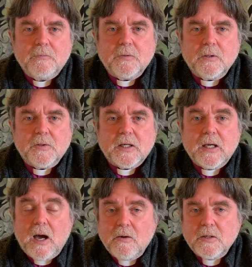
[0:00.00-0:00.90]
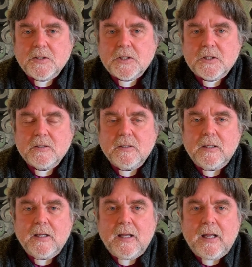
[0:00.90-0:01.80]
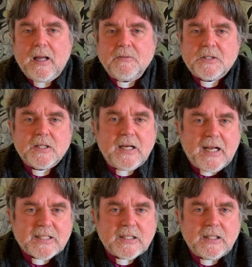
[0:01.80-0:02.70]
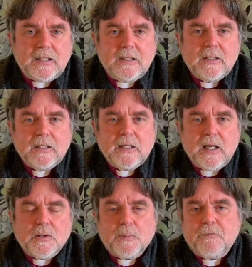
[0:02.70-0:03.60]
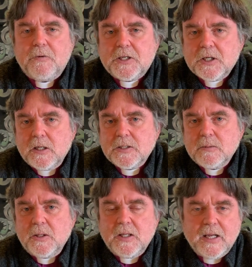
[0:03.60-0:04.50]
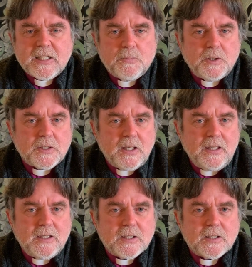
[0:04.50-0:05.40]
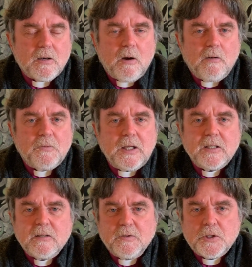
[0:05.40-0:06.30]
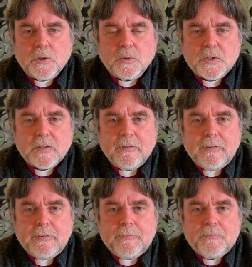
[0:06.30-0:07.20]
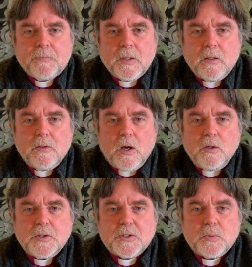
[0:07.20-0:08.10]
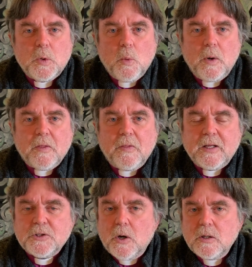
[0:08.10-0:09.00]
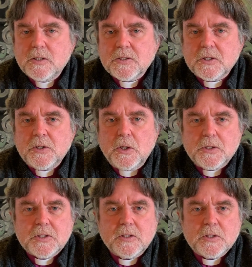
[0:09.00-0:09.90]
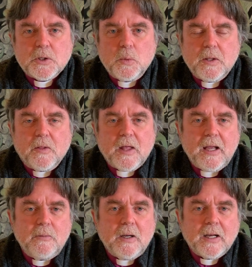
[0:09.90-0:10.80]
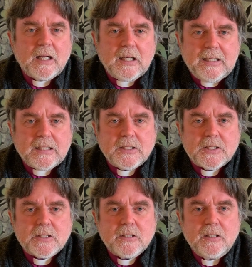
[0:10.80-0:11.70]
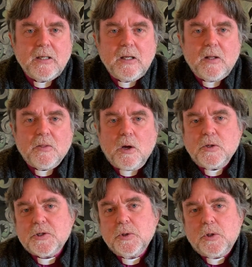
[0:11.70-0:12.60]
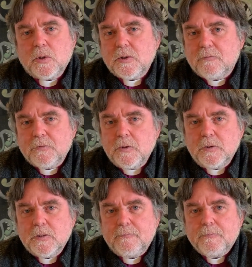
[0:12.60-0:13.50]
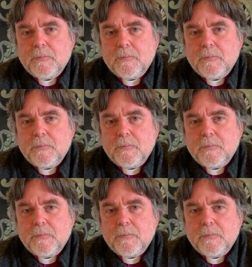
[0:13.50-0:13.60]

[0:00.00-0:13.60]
for the courage and the tenacity and the professionalism and the expertise of the individuals. Those, whether they're doctors and nurses or whether they are cleaners, those who cook the food,